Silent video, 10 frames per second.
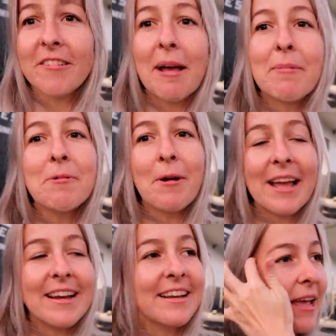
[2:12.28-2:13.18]
So I was happy to
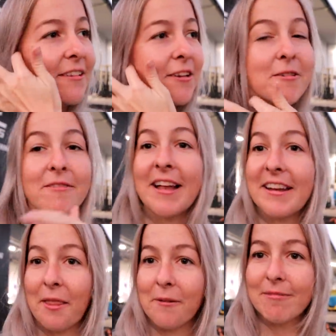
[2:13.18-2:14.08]
wait, and so we
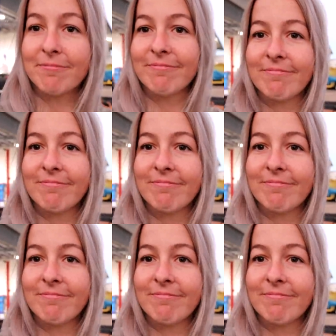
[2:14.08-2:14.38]
found another one.